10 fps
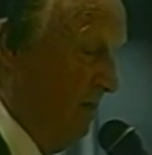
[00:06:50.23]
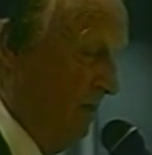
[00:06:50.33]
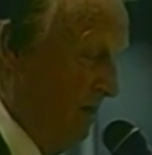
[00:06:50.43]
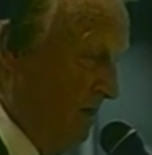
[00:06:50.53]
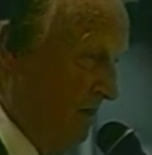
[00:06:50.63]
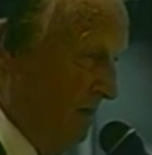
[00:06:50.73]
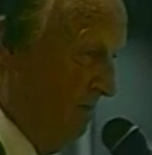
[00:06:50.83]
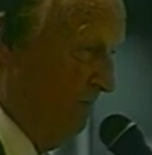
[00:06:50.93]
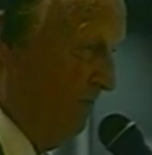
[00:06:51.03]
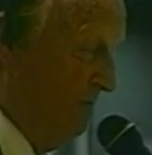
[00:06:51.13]

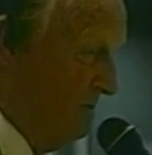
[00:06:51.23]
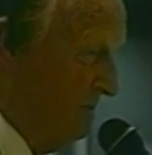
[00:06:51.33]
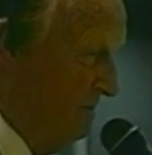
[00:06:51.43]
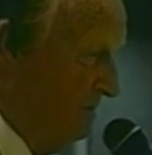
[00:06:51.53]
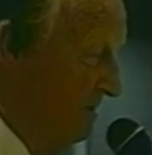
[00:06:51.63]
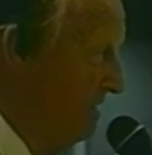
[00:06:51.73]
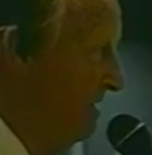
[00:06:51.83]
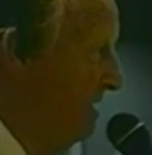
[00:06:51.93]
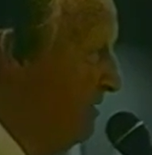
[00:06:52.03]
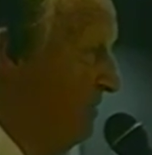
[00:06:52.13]
a personal
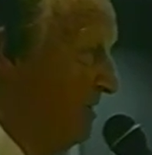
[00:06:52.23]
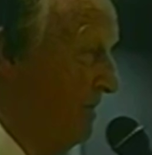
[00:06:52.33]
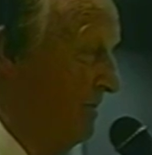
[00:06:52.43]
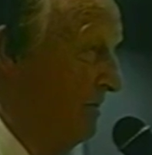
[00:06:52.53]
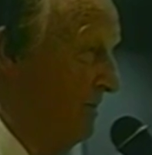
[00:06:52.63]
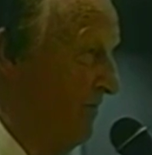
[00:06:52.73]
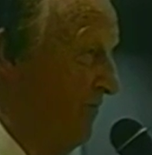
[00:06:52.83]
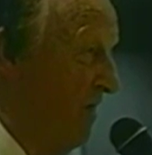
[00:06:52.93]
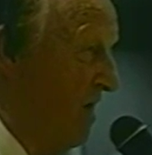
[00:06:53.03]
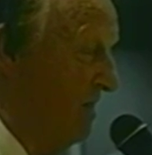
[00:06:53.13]
dinner with the Holy
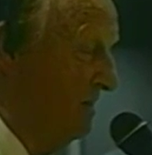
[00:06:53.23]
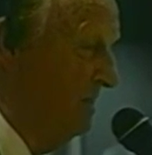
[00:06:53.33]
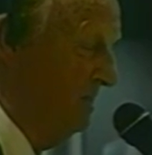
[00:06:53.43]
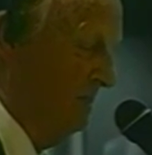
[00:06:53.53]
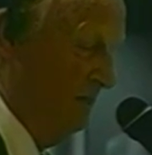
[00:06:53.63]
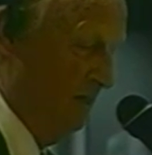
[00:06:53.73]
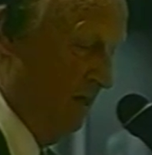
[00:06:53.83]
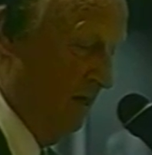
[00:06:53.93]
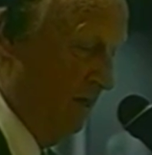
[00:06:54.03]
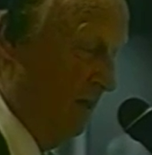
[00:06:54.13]
Father.
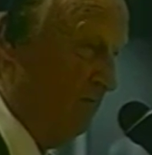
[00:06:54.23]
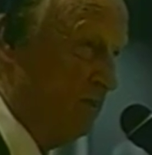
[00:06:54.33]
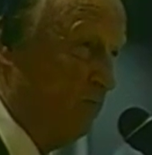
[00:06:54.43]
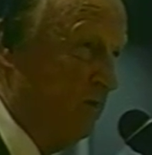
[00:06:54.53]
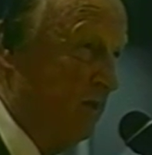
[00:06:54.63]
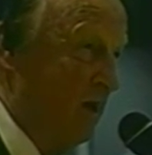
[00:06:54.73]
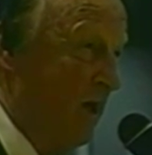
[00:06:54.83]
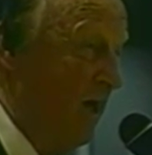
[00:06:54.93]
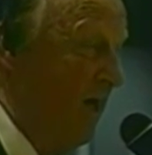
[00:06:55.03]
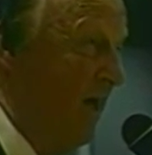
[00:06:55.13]
That was one of the
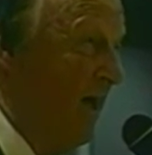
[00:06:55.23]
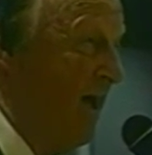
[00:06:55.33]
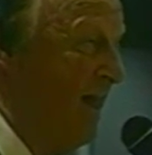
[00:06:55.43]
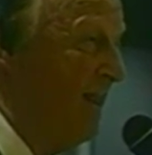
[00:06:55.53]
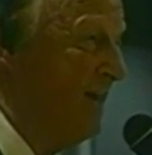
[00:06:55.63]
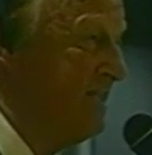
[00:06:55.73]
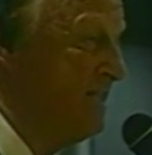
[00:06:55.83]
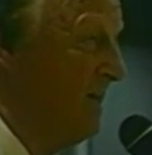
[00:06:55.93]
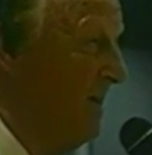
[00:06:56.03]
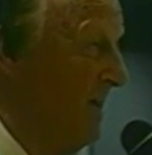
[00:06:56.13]

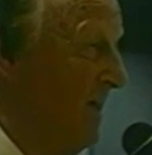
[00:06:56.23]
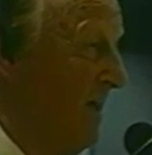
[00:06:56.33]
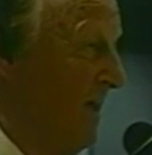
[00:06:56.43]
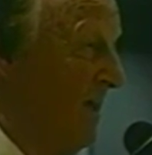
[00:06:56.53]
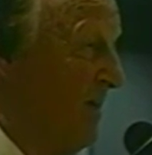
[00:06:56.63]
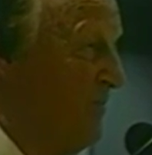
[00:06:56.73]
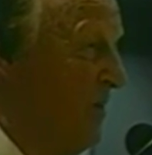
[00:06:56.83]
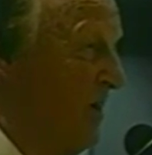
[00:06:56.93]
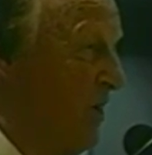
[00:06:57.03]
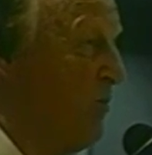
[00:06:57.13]
highlights of
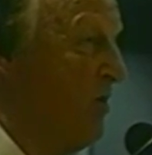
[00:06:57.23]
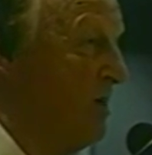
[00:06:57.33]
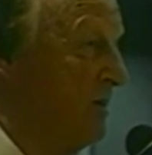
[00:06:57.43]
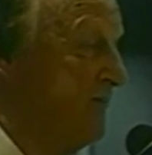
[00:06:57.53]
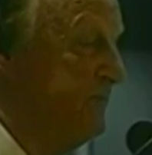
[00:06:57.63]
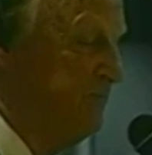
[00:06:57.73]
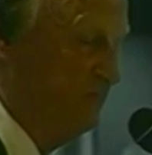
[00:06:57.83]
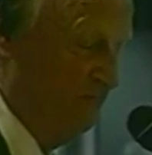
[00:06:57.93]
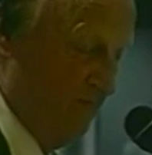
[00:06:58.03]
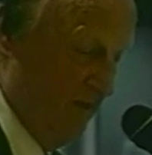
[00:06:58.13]
my career.
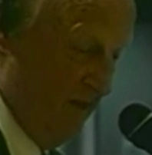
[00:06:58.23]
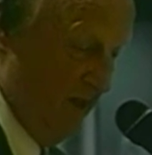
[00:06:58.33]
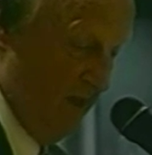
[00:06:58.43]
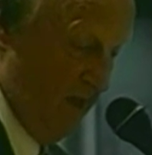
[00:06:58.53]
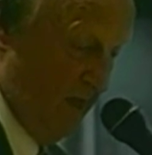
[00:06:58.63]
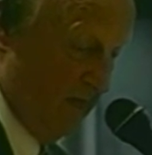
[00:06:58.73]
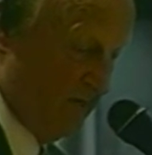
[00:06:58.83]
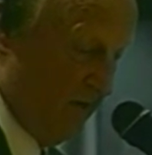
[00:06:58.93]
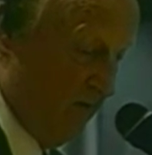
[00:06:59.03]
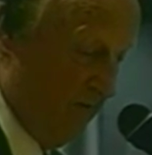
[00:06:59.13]

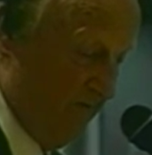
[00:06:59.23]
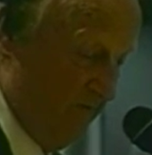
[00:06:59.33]
So I'm